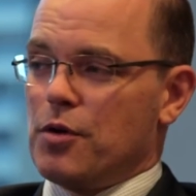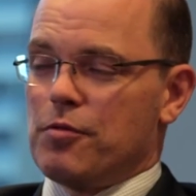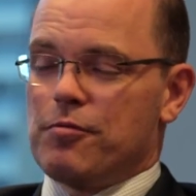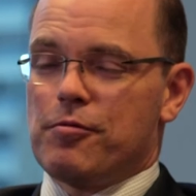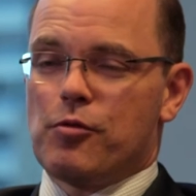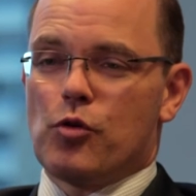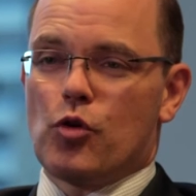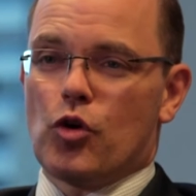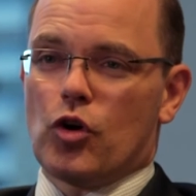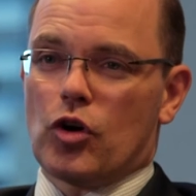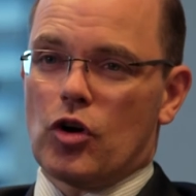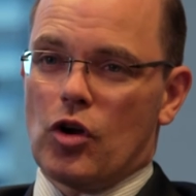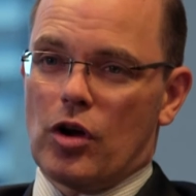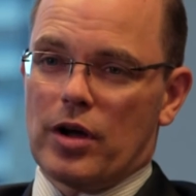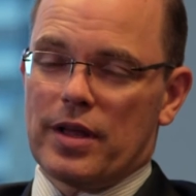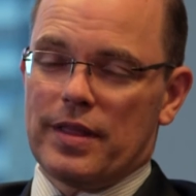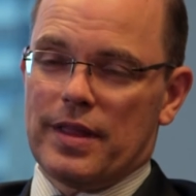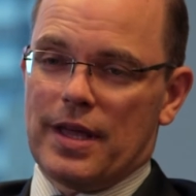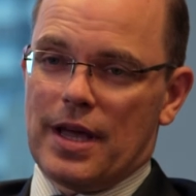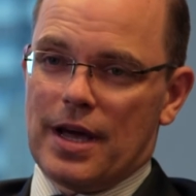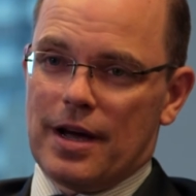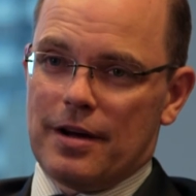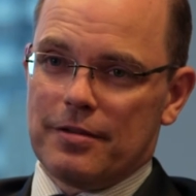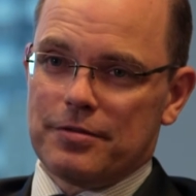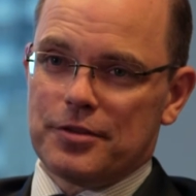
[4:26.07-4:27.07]
or four o'clock in
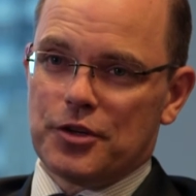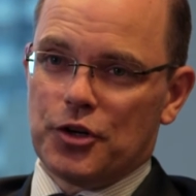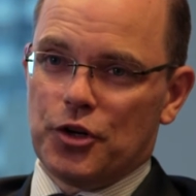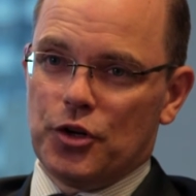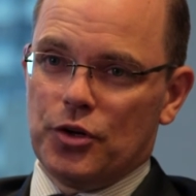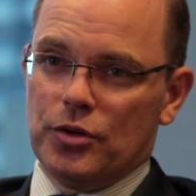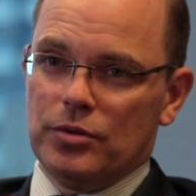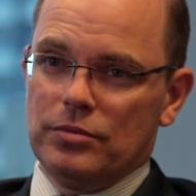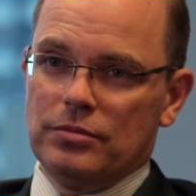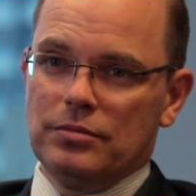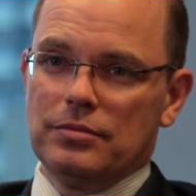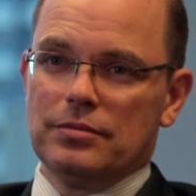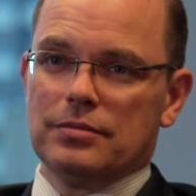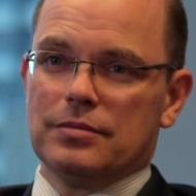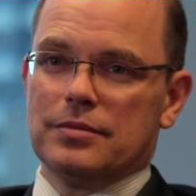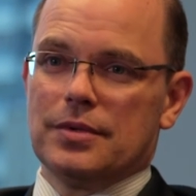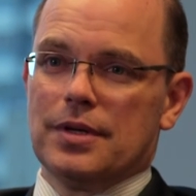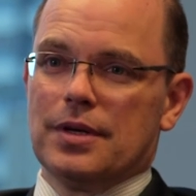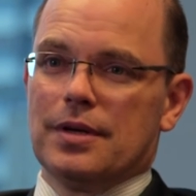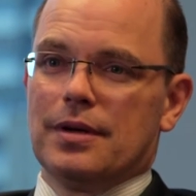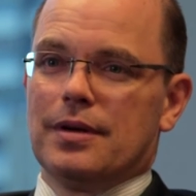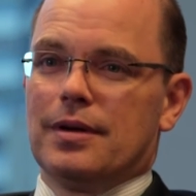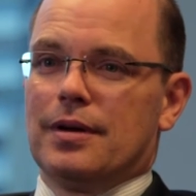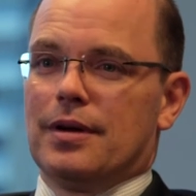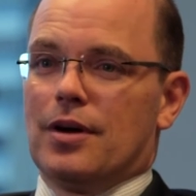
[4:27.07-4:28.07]
the afternoon
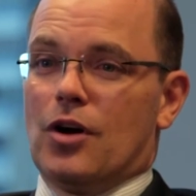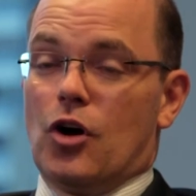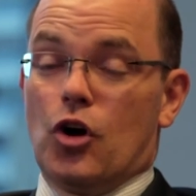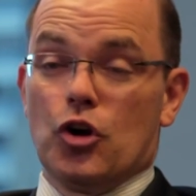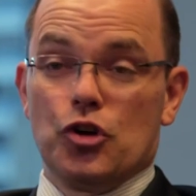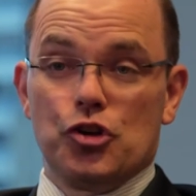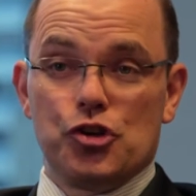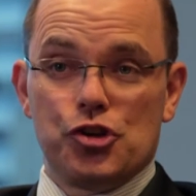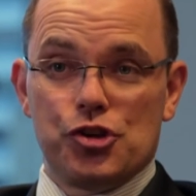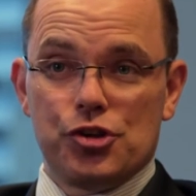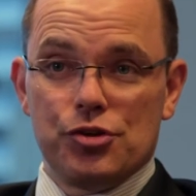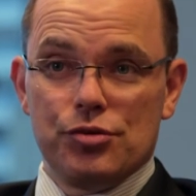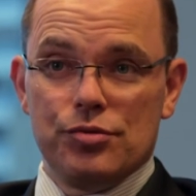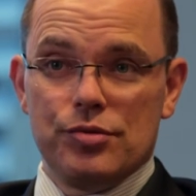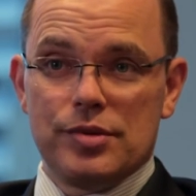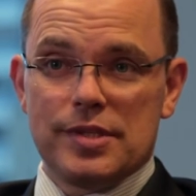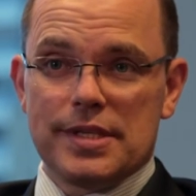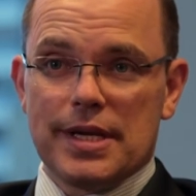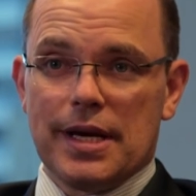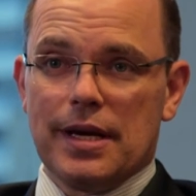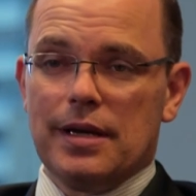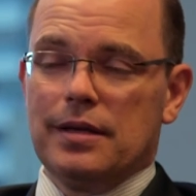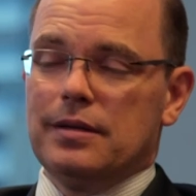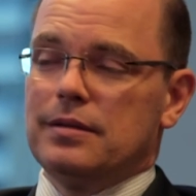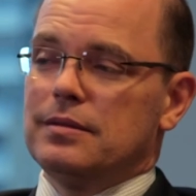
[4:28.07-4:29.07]
on
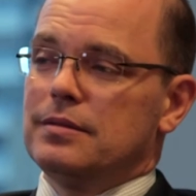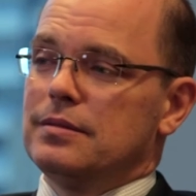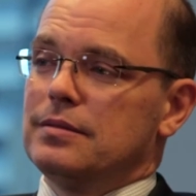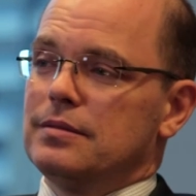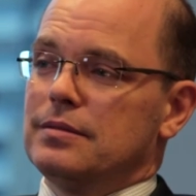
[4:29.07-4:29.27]
Tuesday.